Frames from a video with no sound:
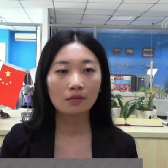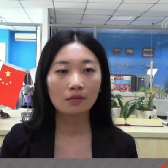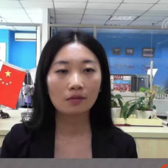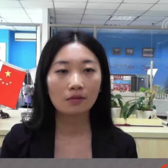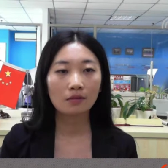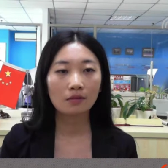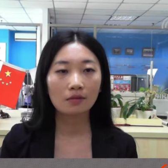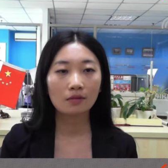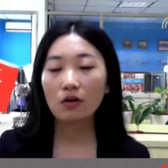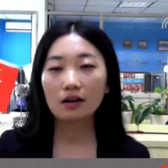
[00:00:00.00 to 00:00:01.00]
Hello,
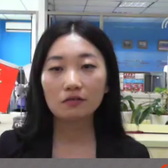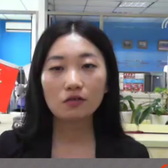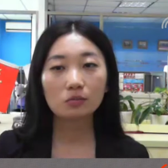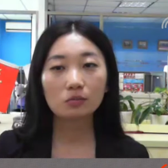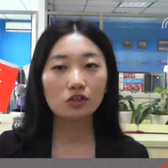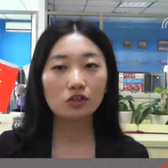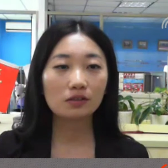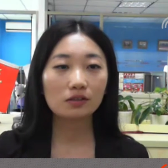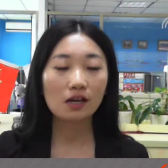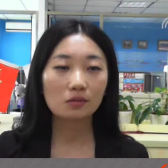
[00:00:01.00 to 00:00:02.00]
I'm Randy from
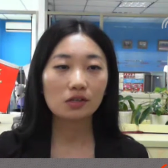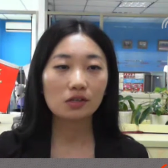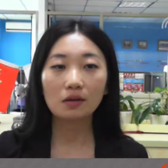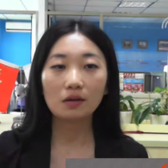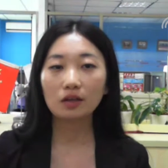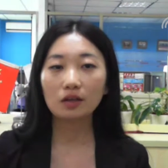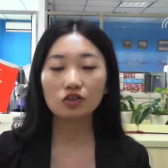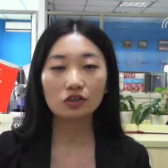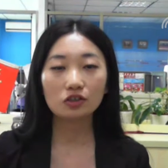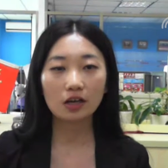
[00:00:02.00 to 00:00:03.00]
GB Times in
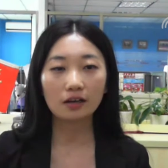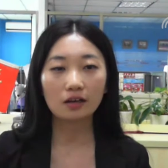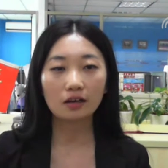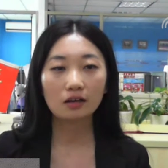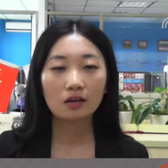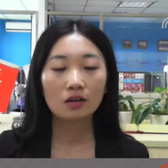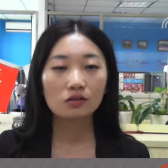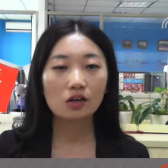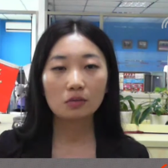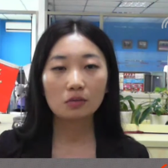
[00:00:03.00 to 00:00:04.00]
Beijing, China.
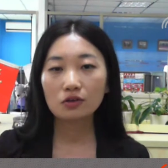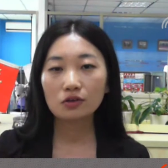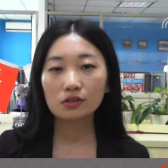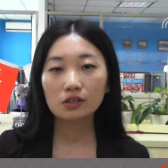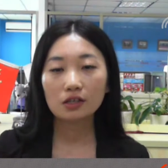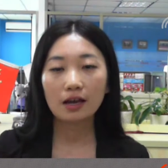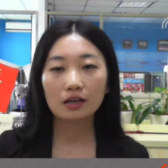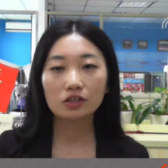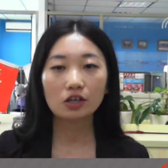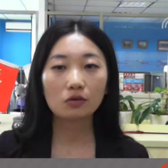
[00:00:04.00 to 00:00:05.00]
Top news today
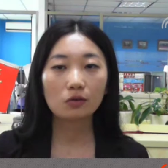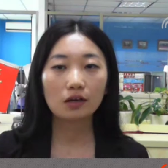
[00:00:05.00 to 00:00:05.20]
Xinhua